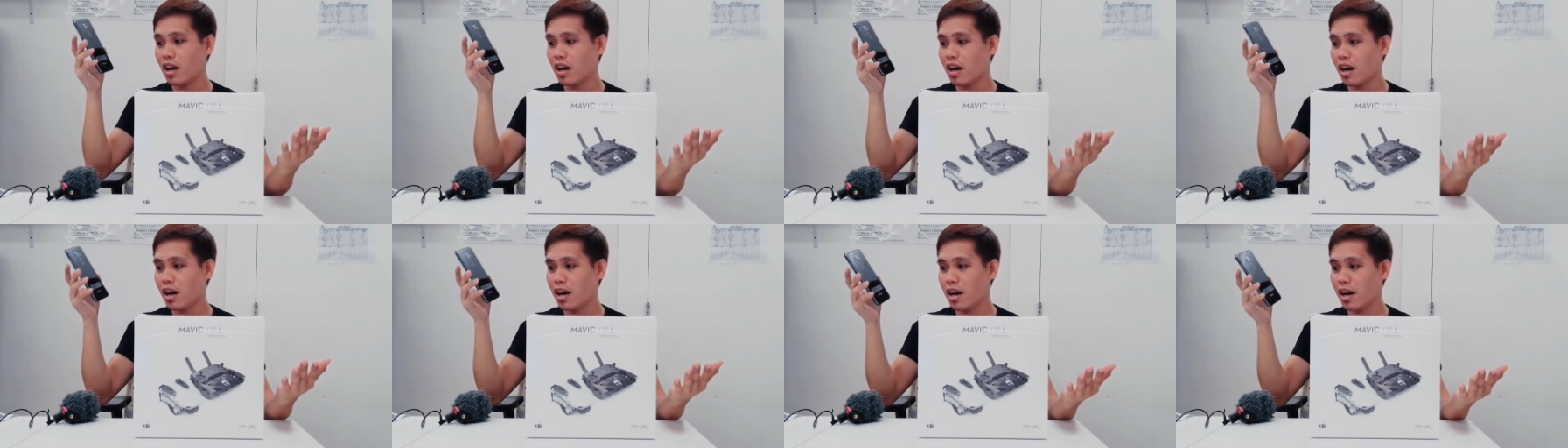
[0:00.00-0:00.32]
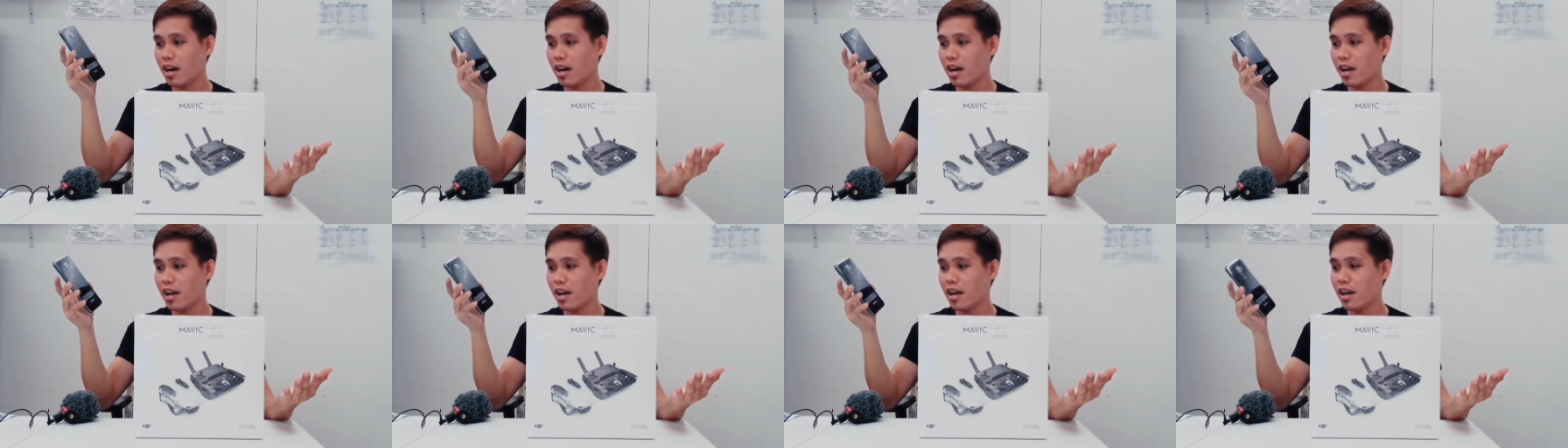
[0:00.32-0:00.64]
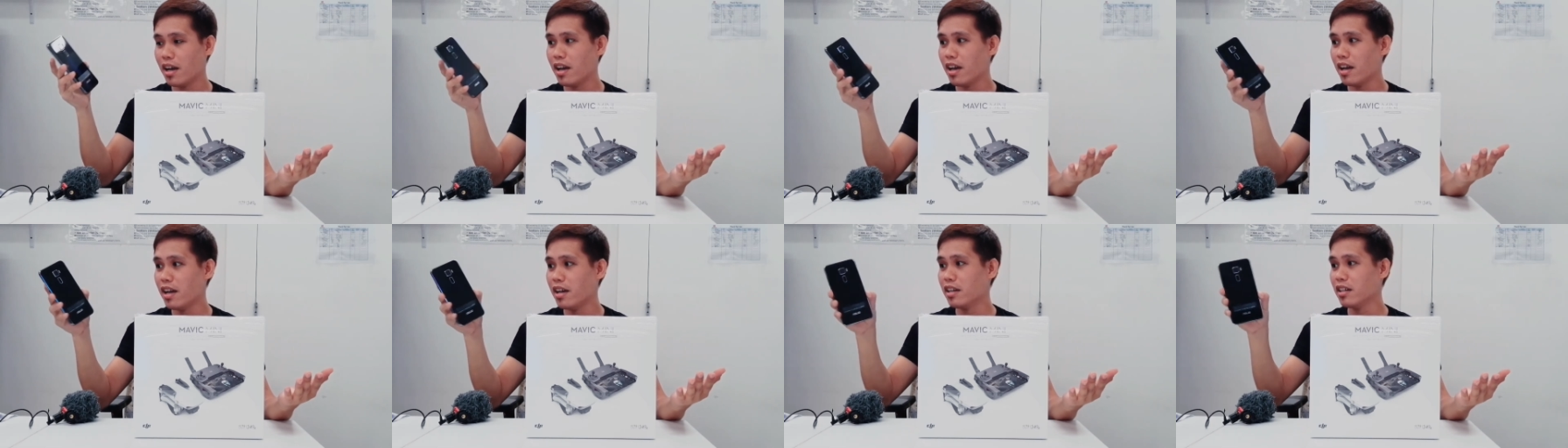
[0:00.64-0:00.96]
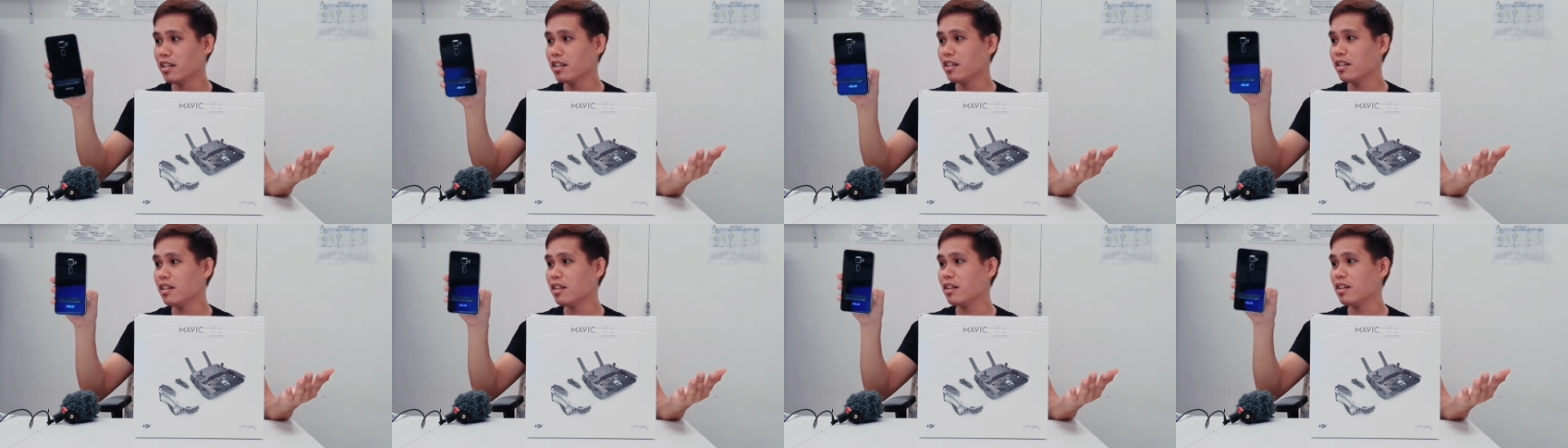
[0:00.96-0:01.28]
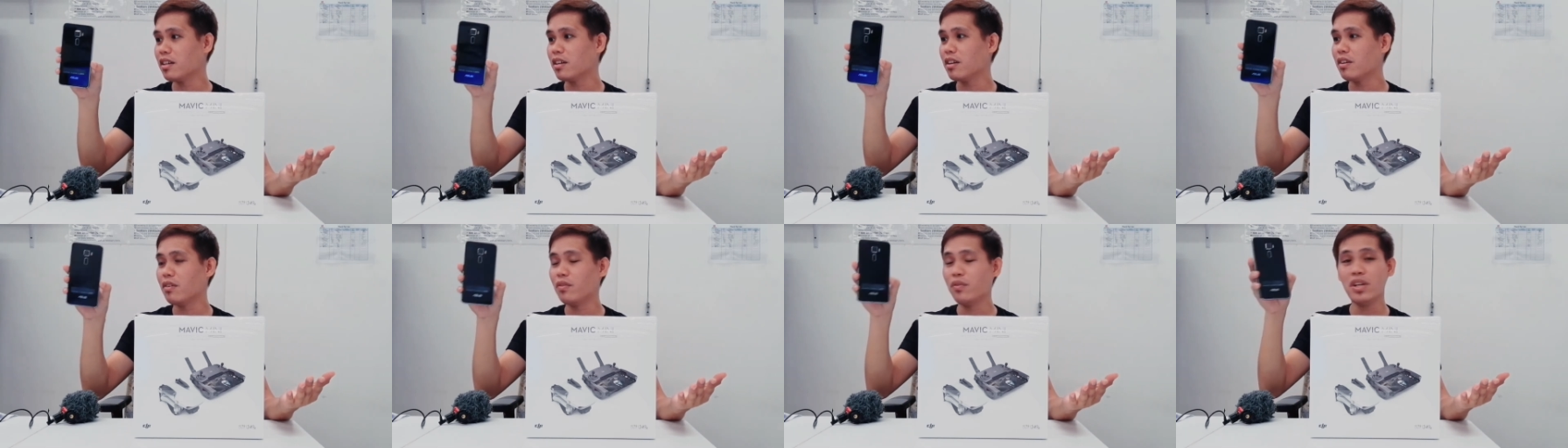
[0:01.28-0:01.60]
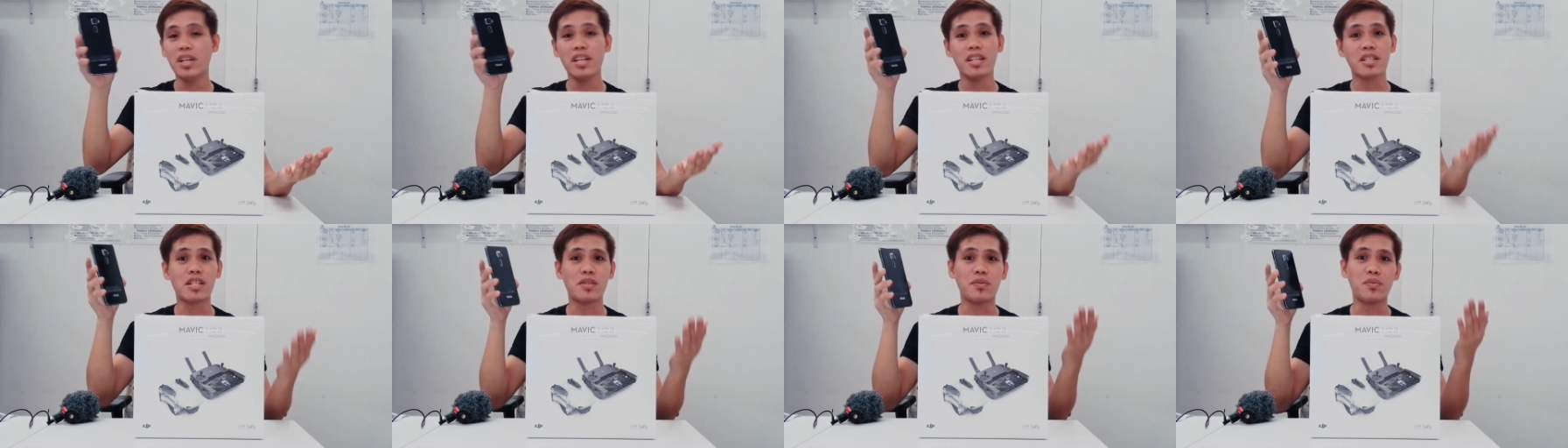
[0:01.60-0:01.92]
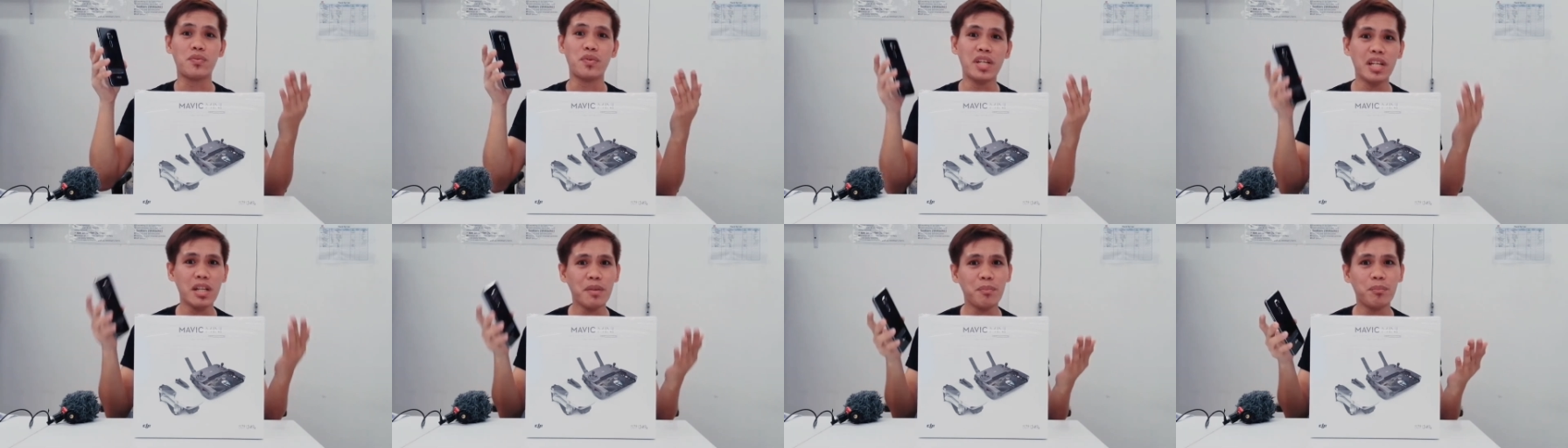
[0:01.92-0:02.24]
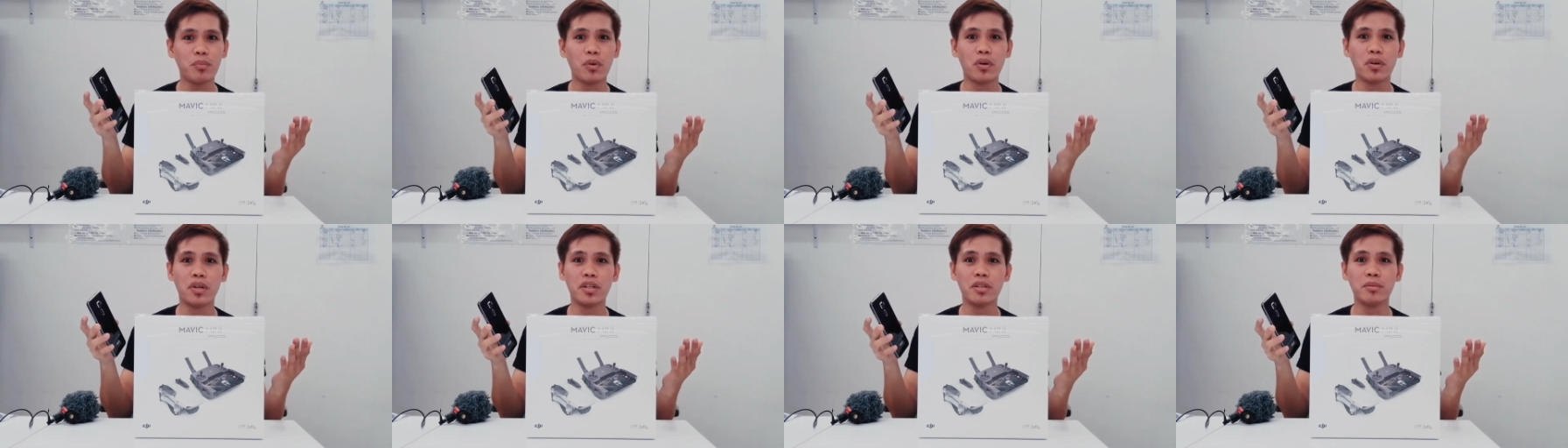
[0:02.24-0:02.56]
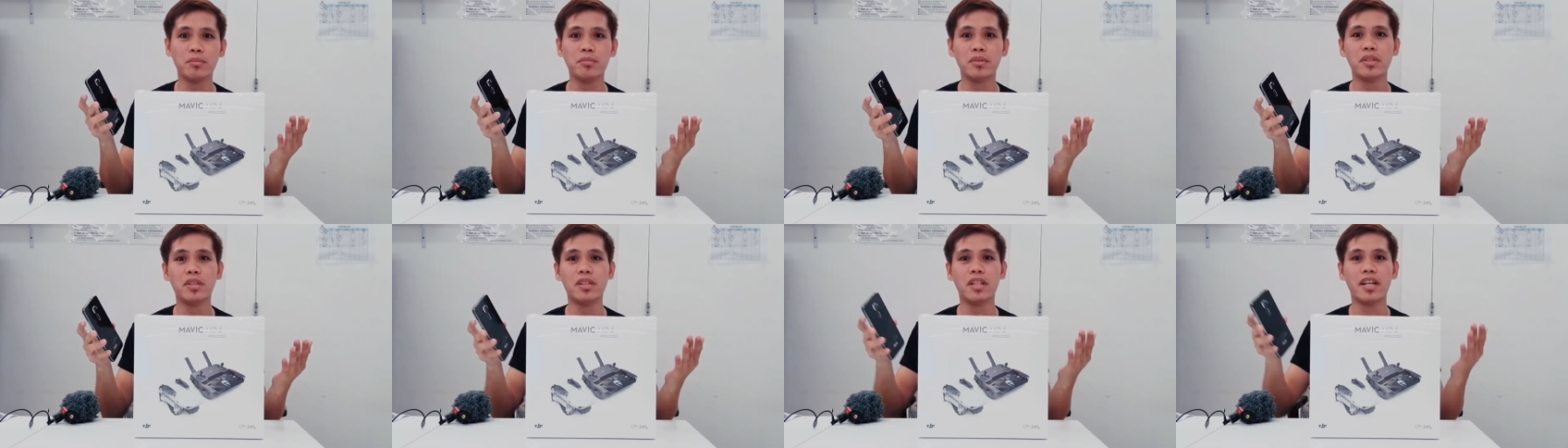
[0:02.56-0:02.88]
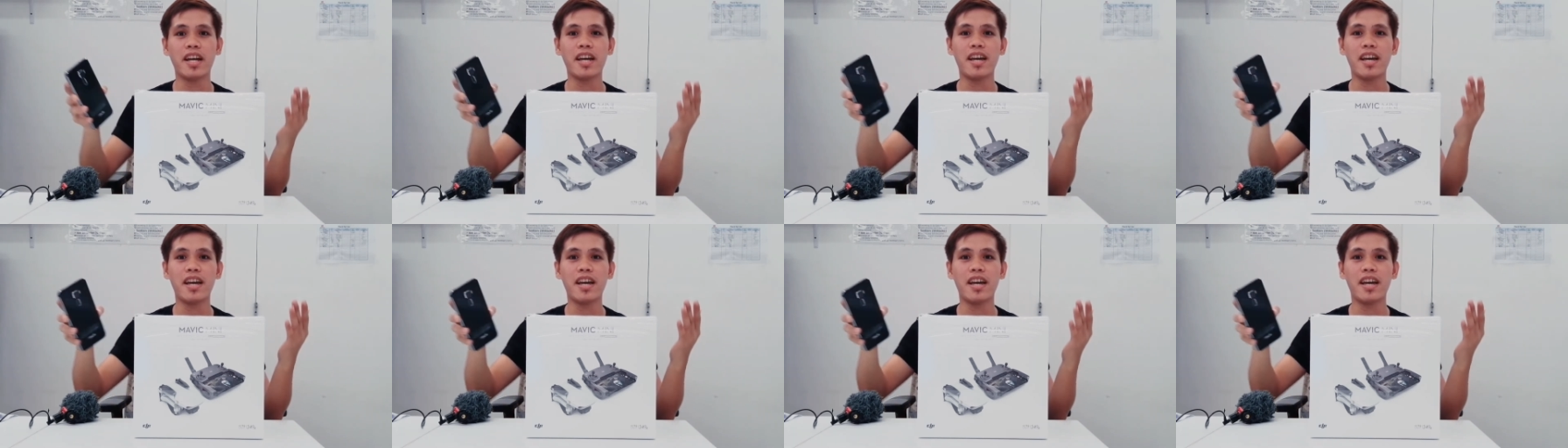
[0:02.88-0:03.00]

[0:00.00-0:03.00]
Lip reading: and really it's really portable